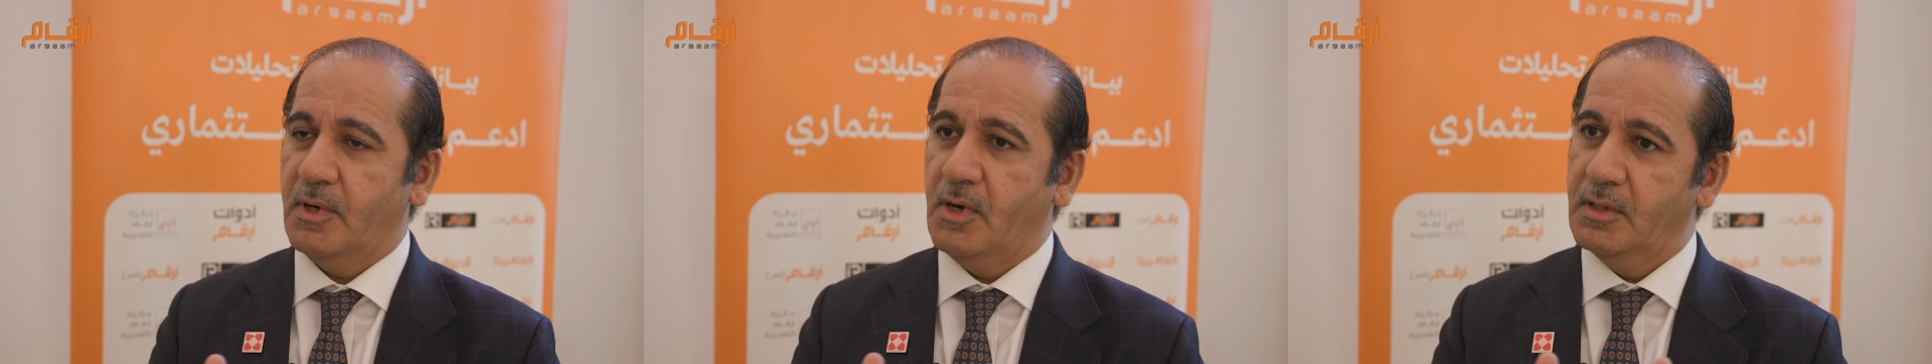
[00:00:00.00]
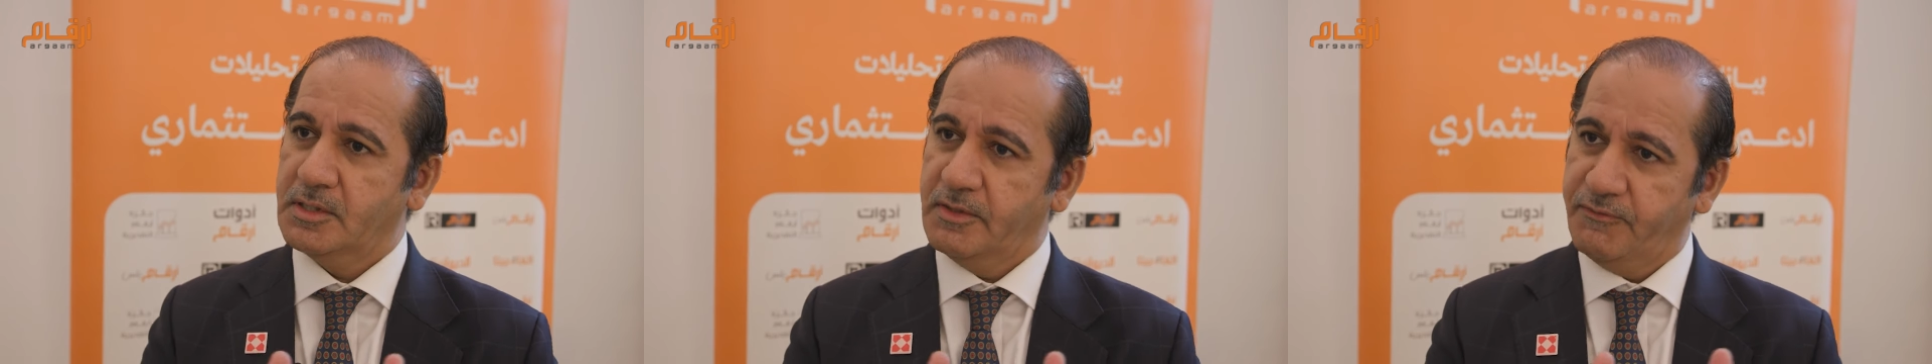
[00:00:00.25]

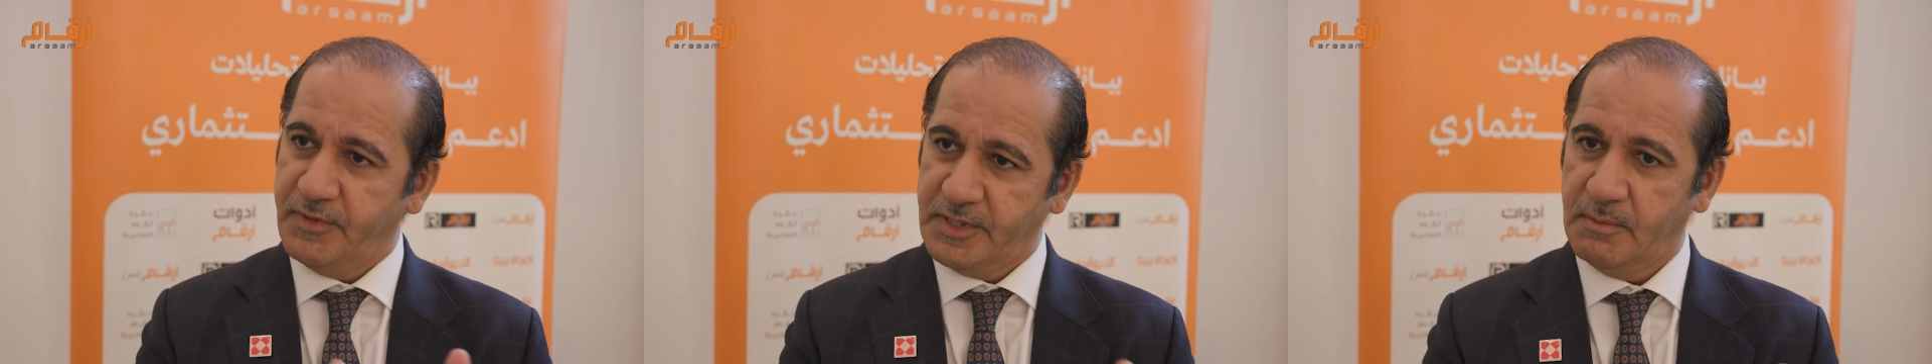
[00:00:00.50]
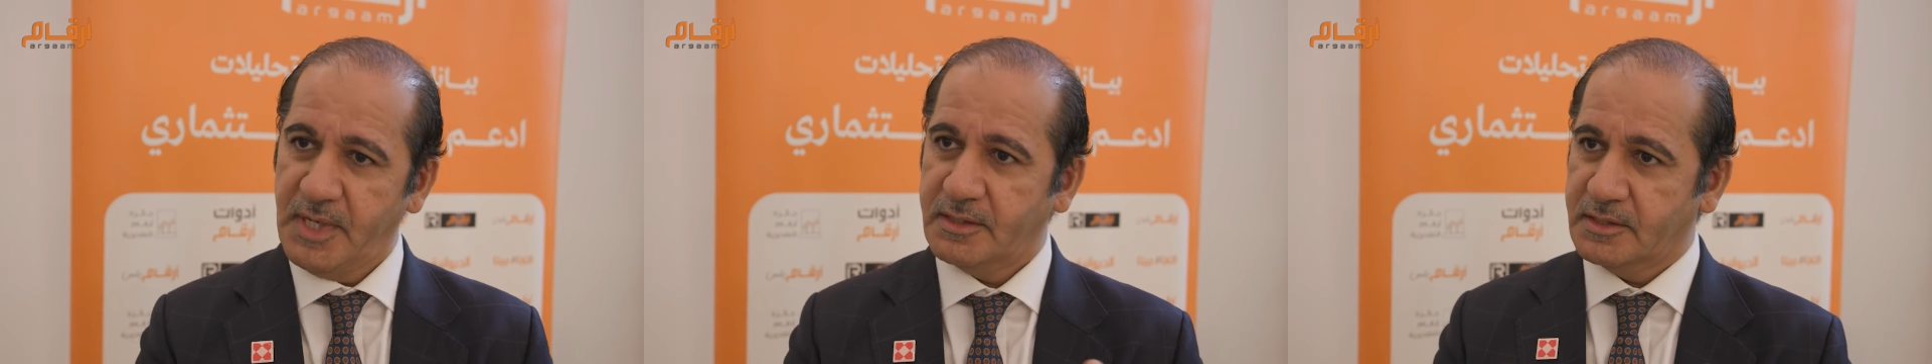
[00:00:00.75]
all the
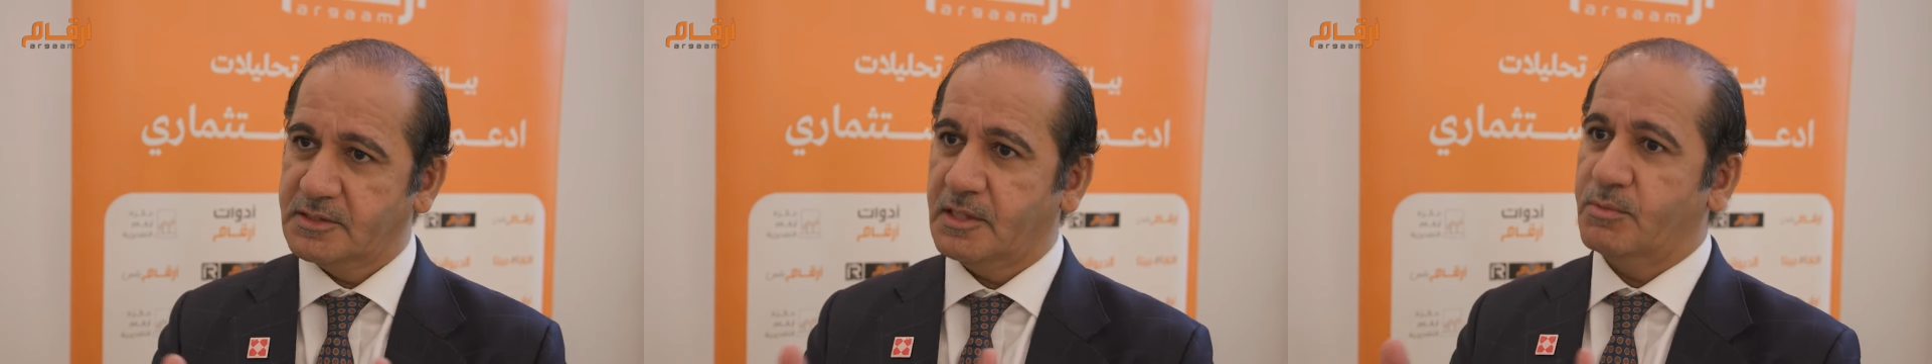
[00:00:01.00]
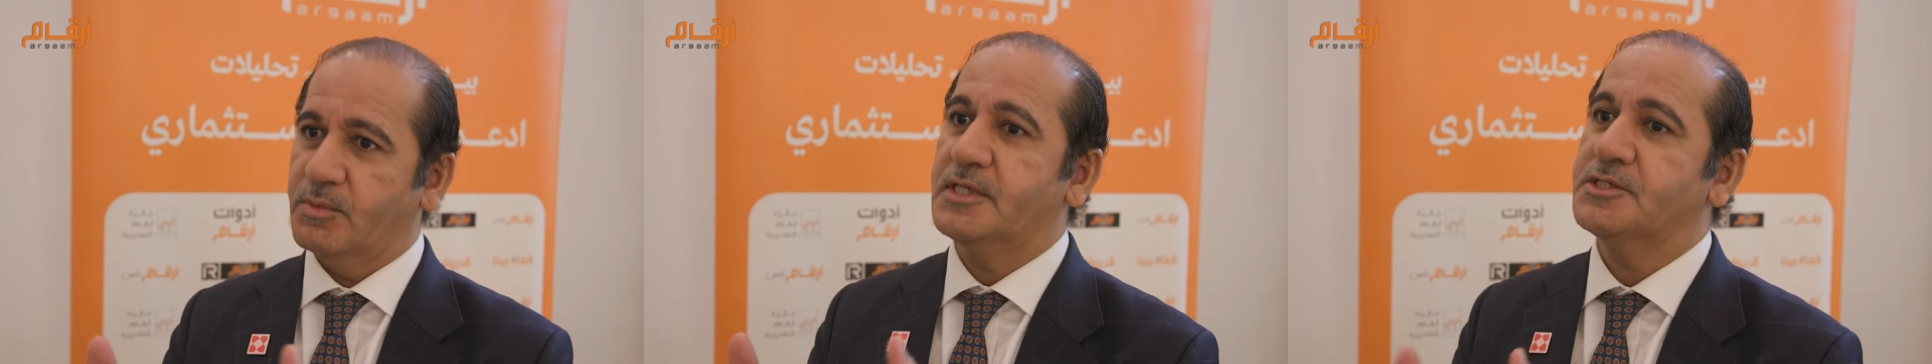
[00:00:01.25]
fundamentals
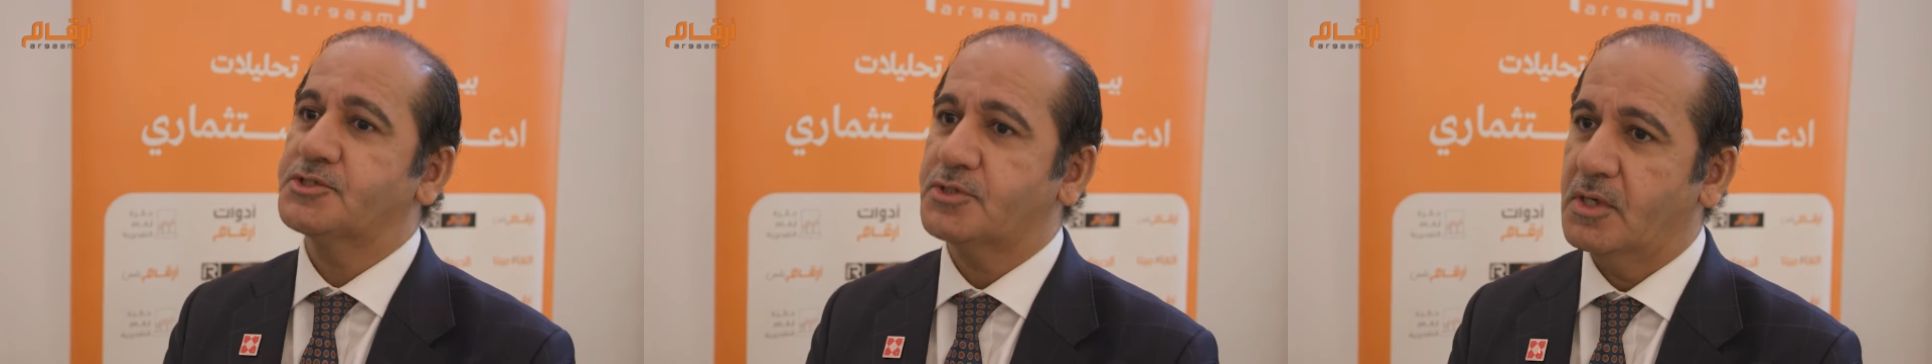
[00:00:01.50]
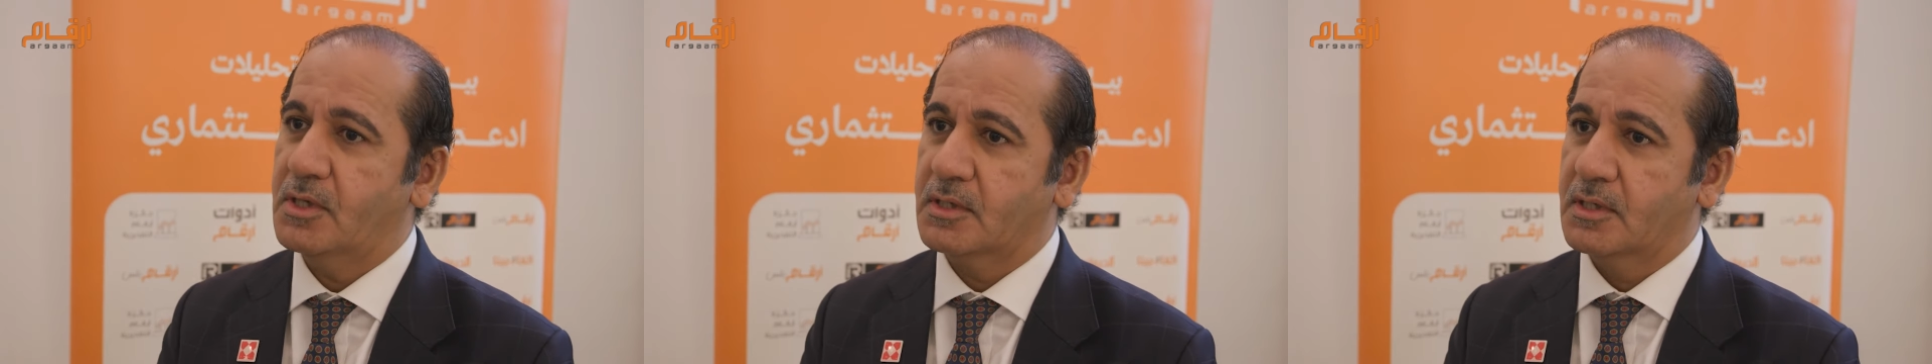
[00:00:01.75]
are very
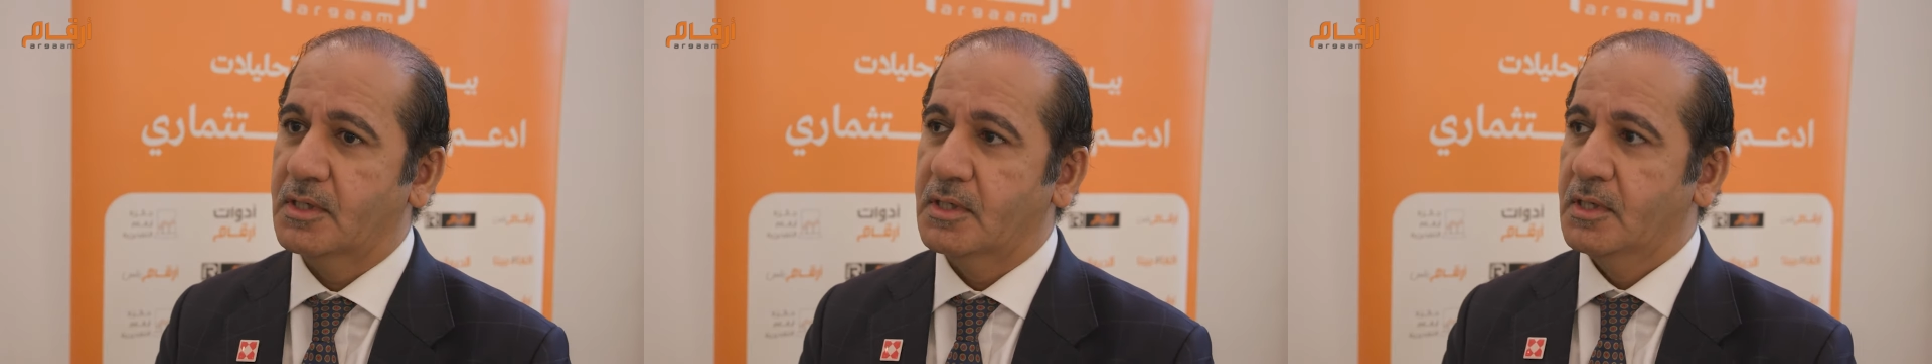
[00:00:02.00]
strong.